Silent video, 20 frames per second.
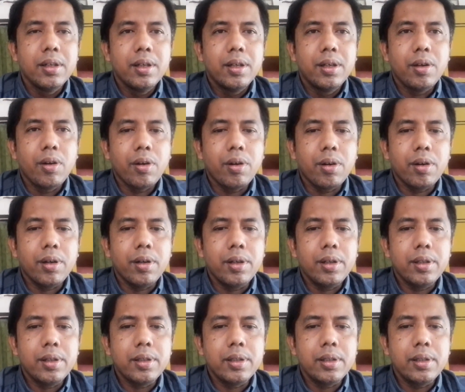not
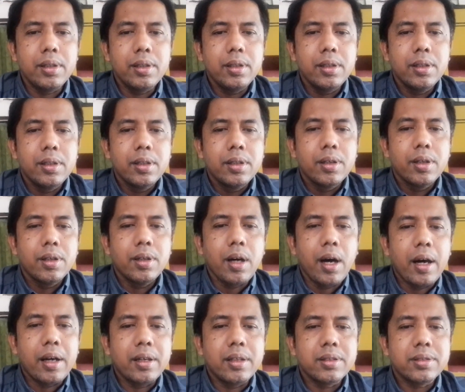only
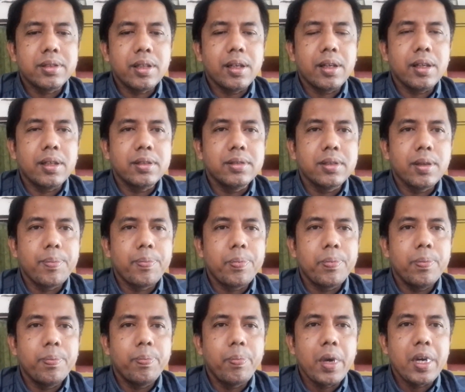understanding the
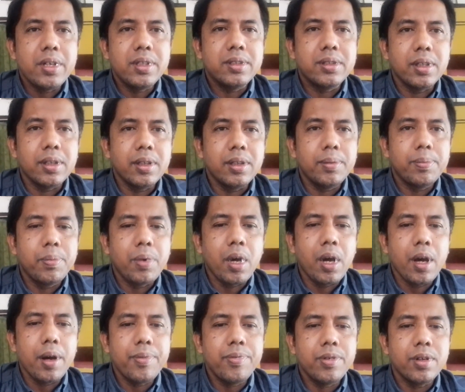patient
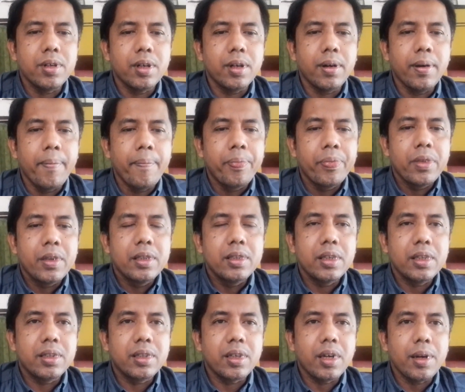behavior, the
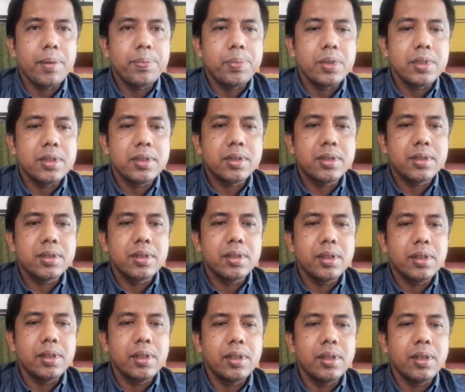therapist
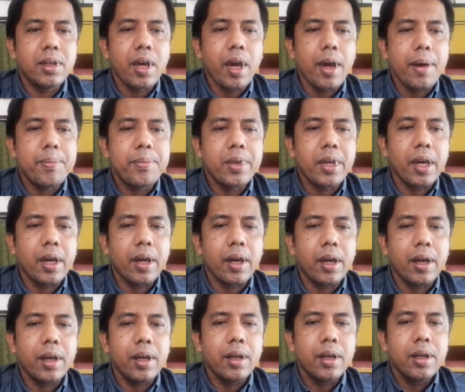in
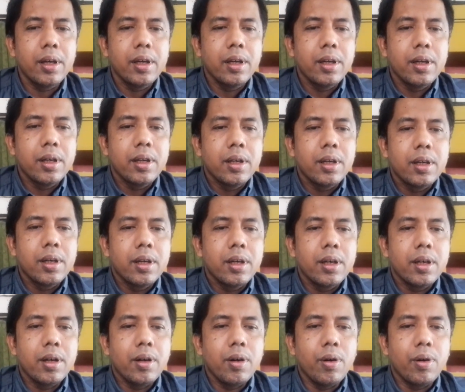ABA
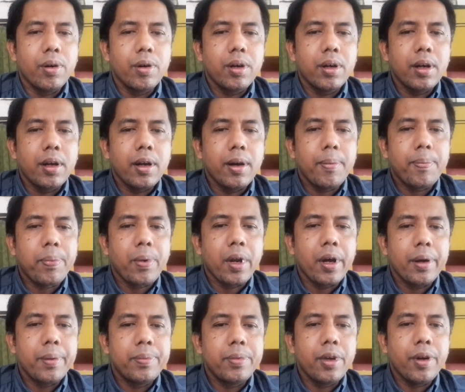or
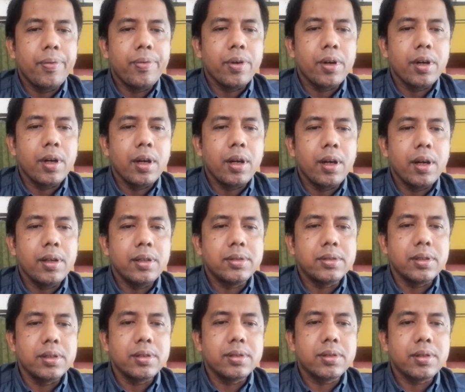apply behavior
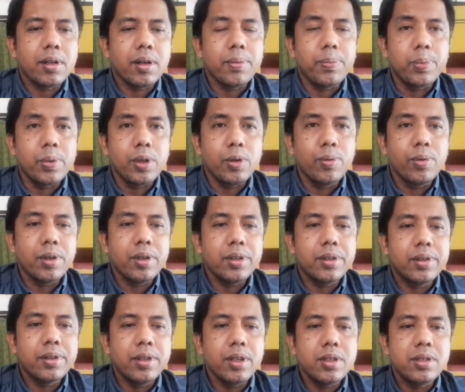analysis therapy will
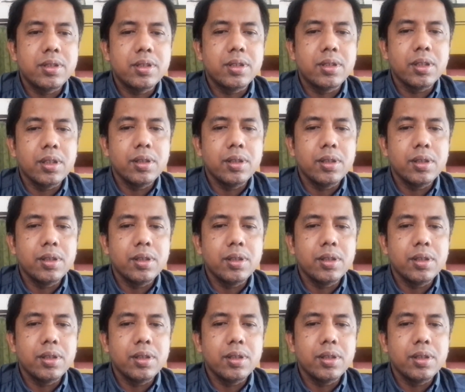teach